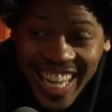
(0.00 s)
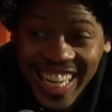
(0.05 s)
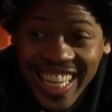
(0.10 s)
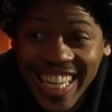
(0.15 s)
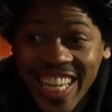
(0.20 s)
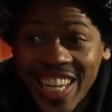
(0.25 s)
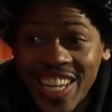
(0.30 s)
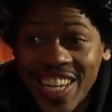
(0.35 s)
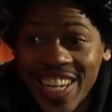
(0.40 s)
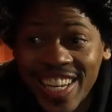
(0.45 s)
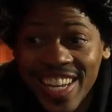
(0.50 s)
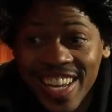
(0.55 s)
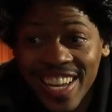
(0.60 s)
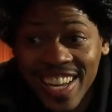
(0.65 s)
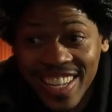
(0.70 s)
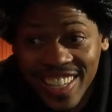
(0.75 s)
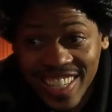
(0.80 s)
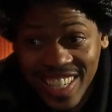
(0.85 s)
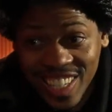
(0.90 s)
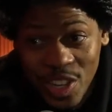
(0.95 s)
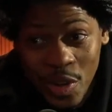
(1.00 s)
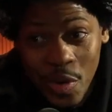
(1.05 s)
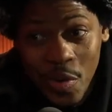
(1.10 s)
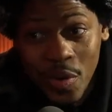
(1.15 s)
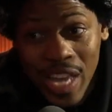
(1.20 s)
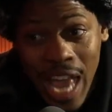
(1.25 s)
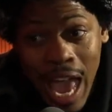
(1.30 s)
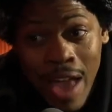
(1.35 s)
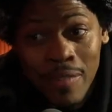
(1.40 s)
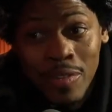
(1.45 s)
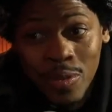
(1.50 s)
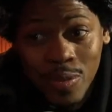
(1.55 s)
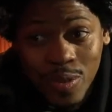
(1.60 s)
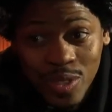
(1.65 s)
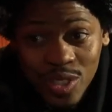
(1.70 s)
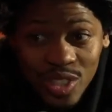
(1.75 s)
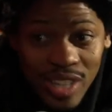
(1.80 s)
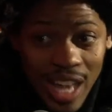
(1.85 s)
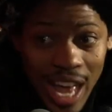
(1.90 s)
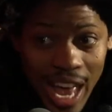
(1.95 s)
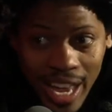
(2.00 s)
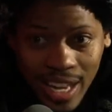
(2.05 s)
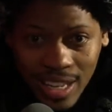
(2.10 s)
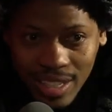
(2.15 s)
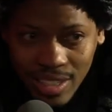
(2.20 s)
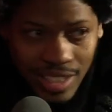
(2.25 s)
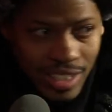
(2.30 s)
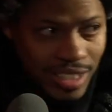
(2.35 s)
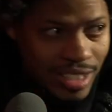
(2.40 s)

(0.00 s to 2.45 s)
And the dude Kevin was like